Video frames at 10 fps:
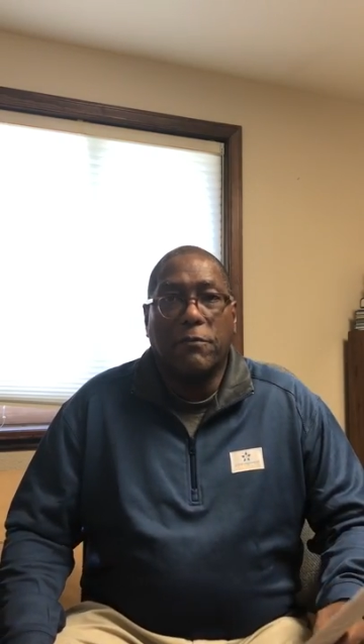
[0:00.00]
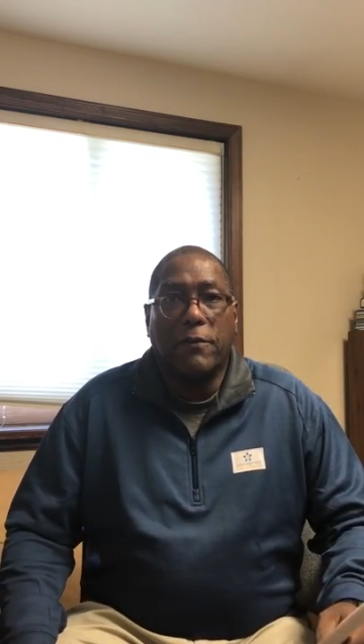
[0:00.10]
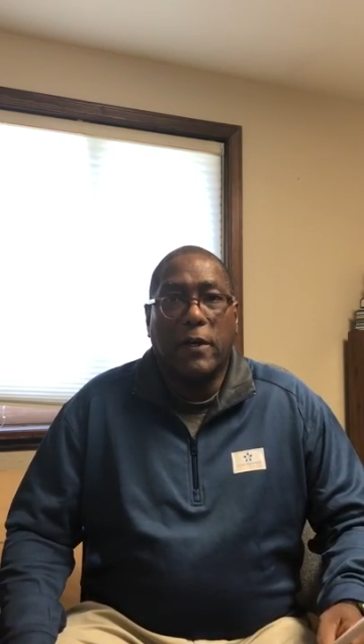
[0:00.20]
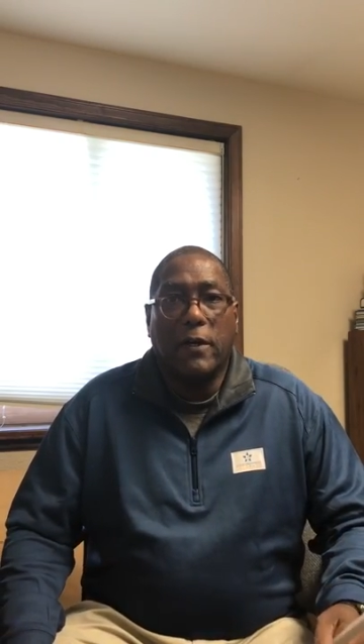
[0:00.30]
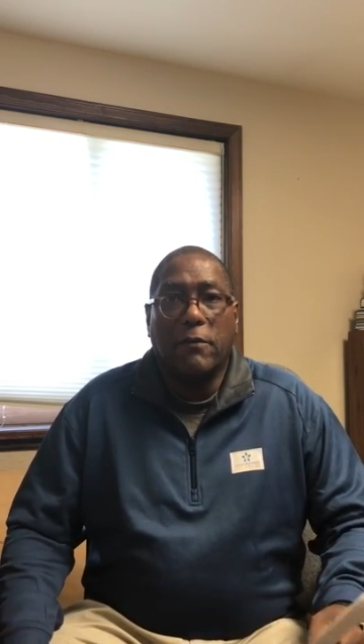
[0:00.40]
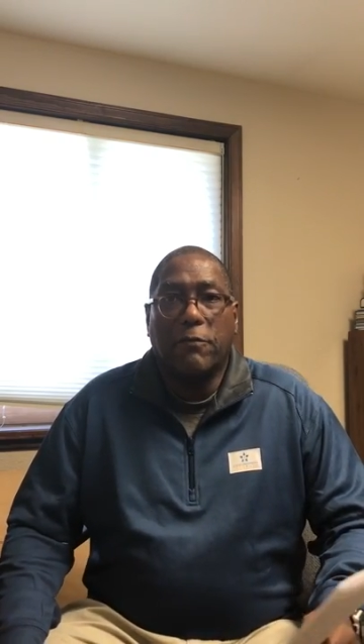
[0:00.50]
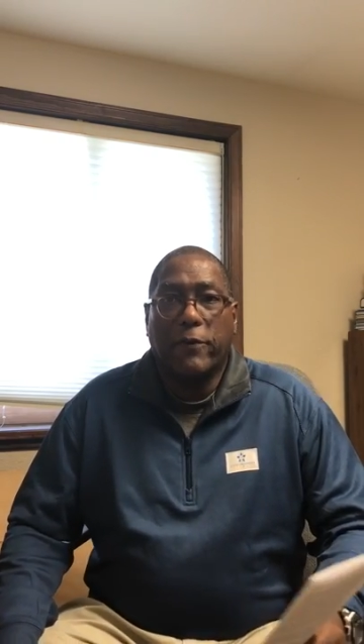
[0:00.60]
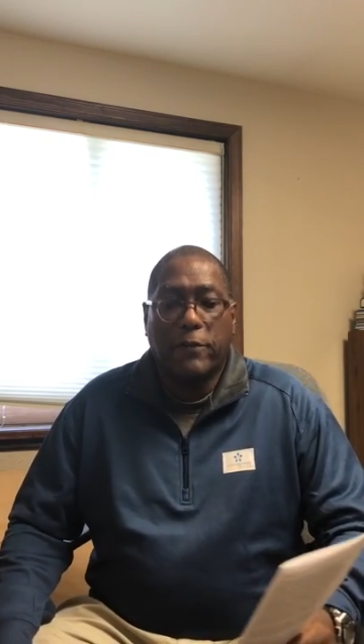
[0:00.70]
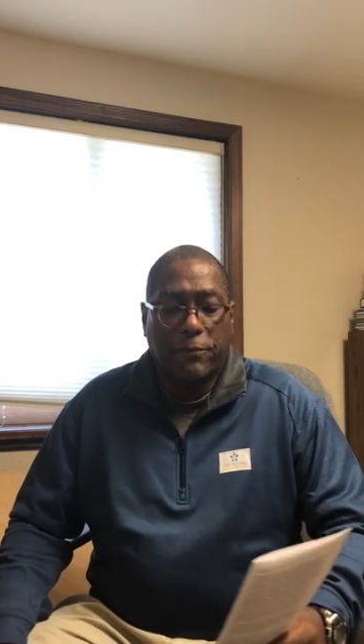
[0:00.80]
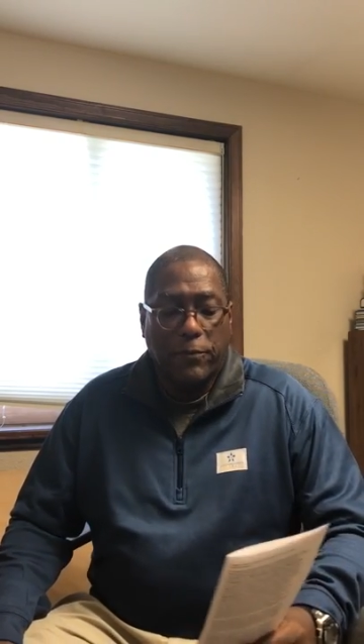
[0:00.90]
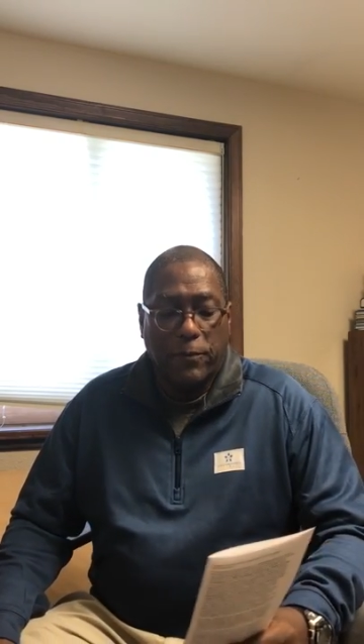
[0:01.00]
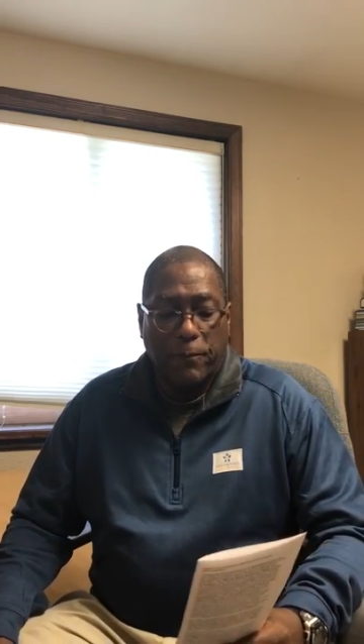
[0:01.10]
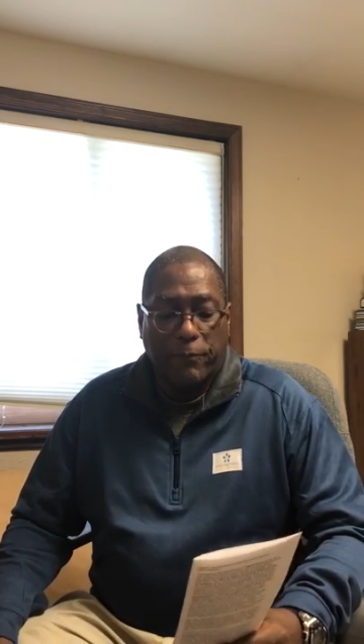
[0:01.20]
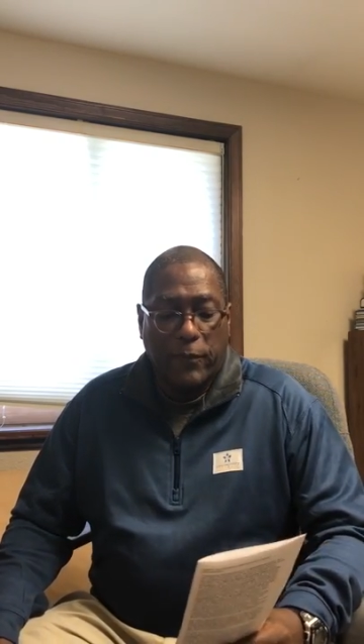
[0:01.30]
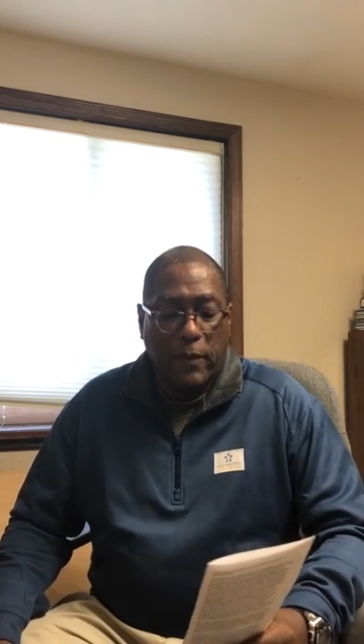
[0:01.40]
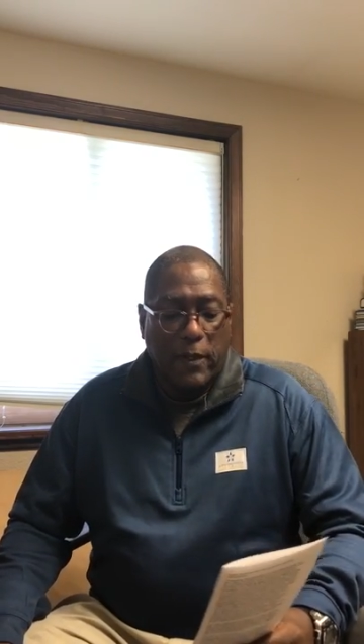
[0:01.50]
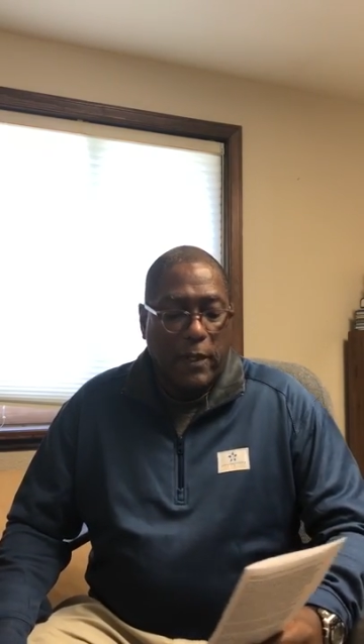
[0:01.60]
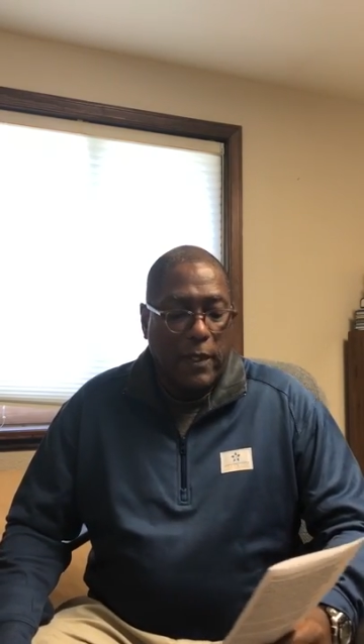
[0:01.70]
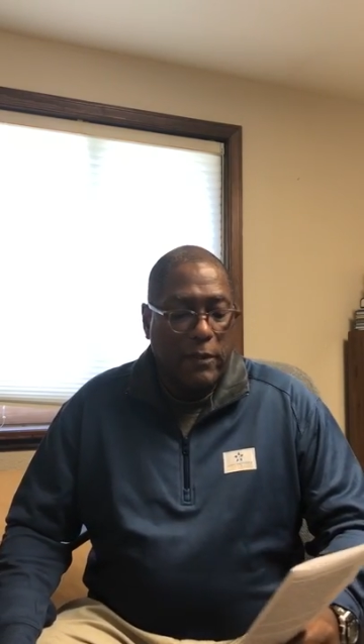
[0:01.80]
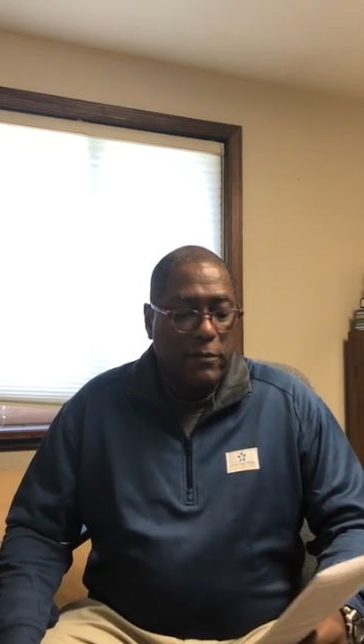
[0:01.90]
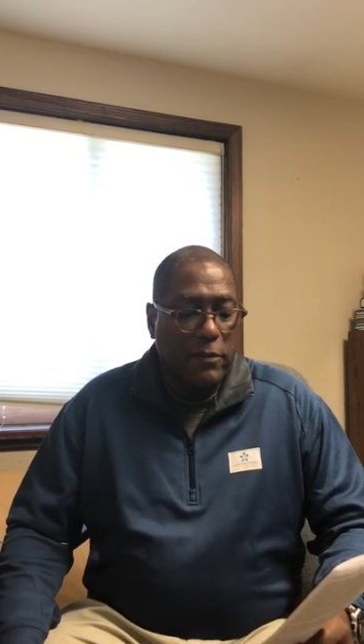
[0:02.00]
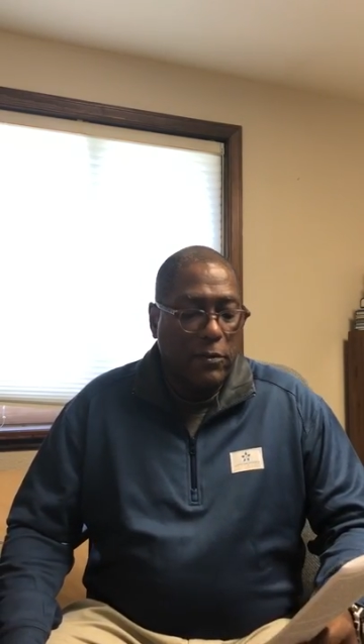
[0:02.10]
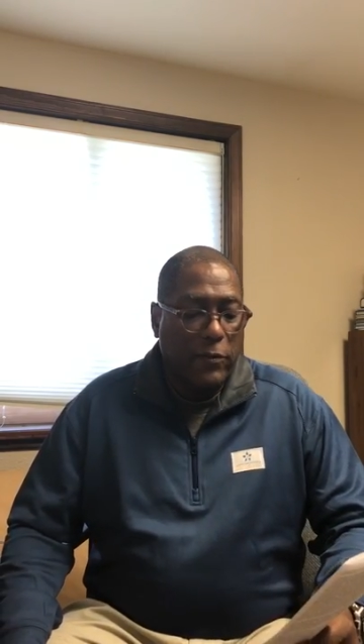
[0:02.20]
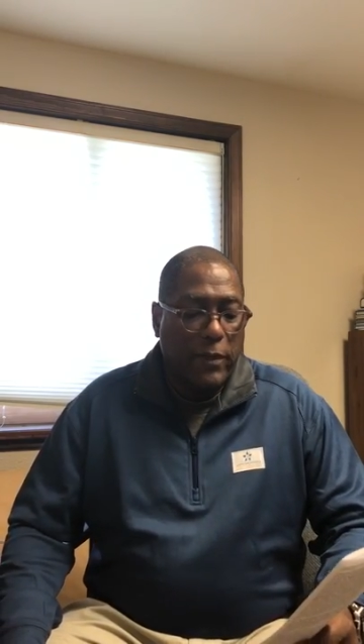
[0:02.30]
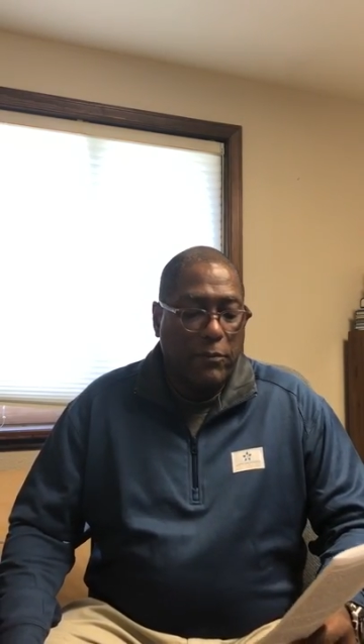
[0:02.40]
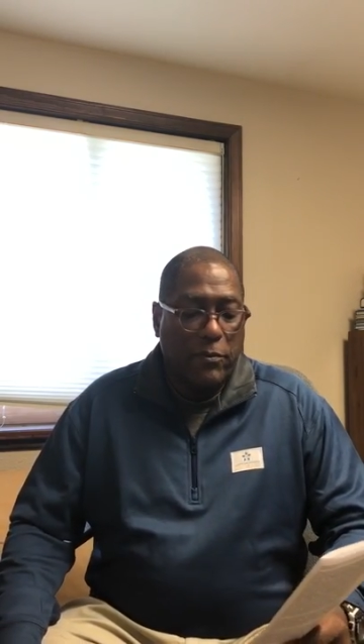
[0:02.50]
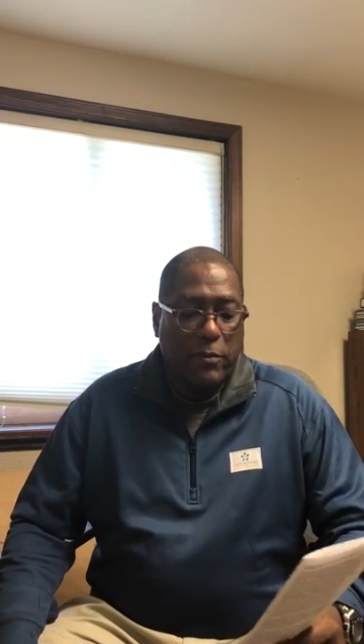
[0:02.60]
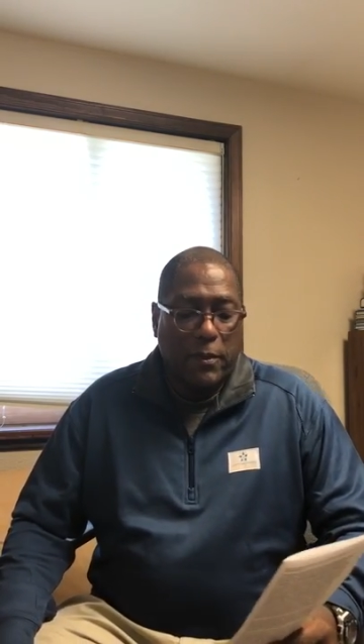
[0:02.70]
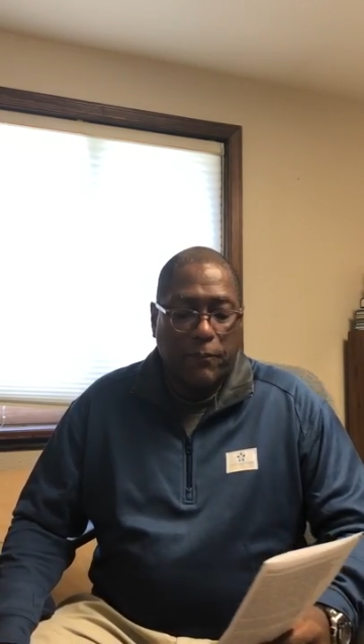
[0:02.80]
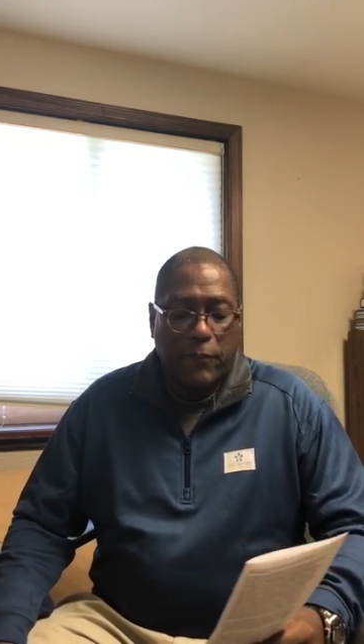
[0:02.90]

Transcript: find fresh food and listen to great music.